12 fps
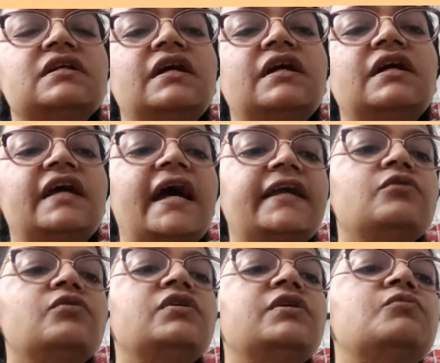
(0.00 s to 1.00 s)
try to
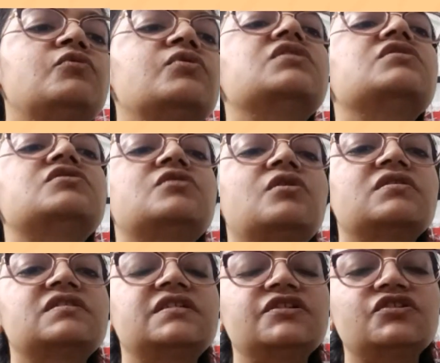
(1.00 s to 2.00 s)
remove your
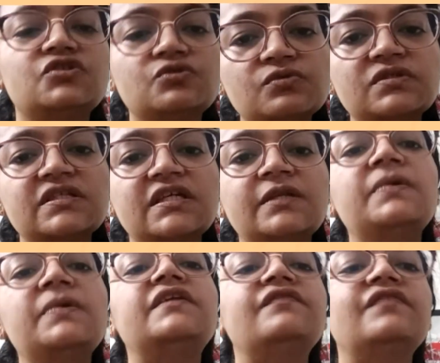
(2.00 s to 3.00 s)
socks and shoes in
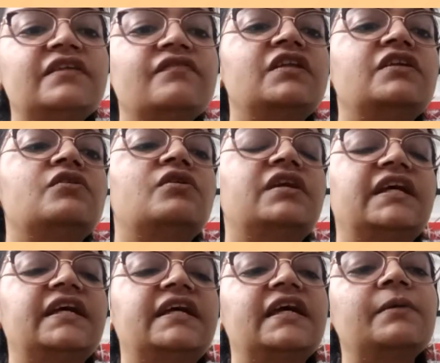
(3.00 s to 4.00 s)
between when you're
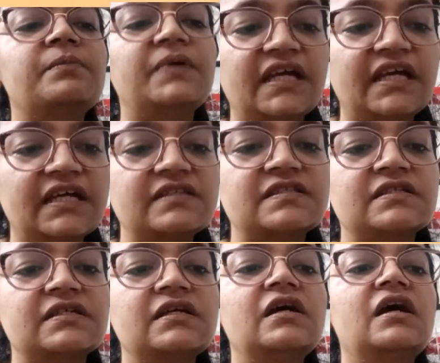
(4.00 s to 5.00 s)
taking breaks.
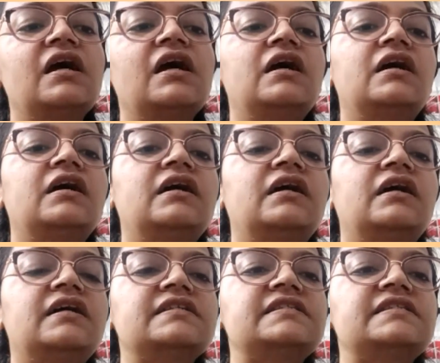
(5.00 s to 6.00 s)

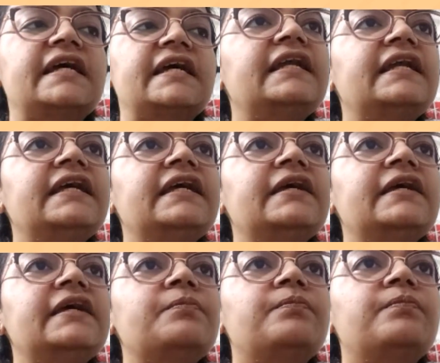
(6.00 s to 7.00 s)

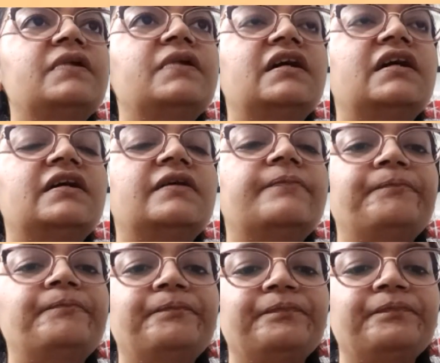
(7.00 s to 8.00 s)
Secondly,
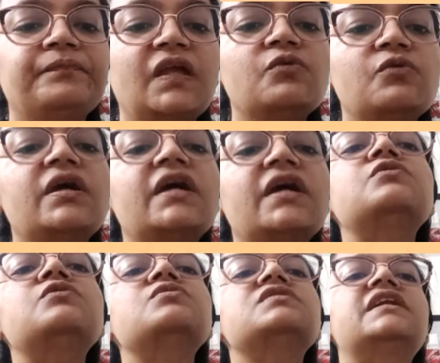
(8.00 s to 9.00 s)
you can
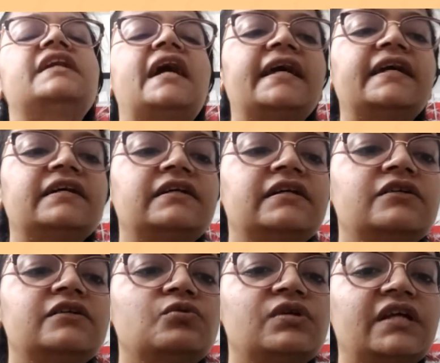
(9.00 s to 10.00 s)
use a dryer
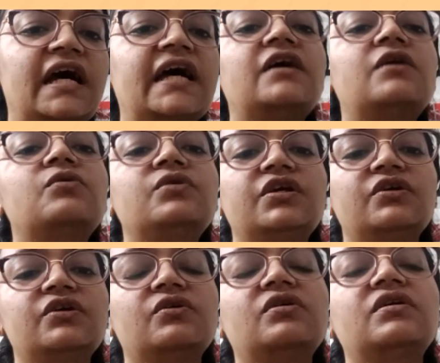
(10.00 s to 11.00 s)
to dry out
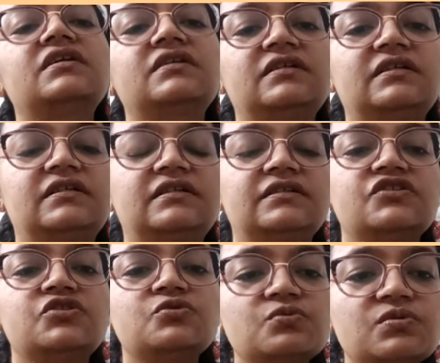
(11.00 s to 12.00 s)
your
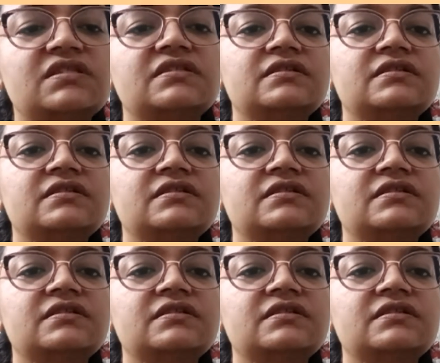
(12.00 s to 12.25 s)
shoes.